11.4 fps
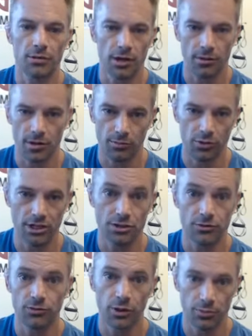a
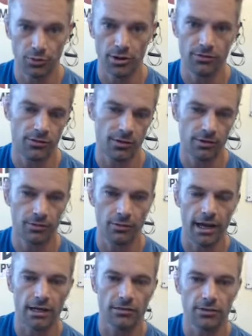pressure footprint, for
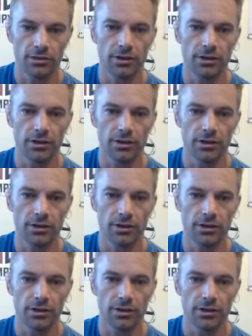lack of a